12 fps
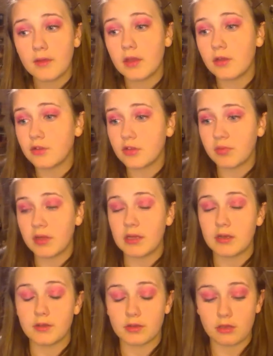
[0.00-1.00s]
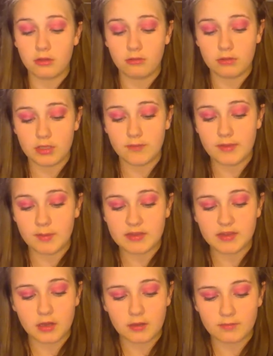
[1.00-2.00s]
And then I'll just apply another coat of
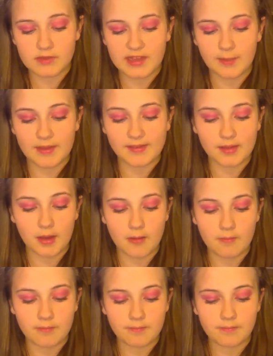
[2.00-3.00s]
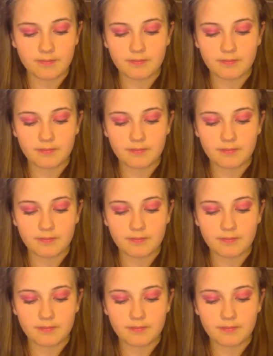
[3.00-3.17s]
the mascara, same mascara.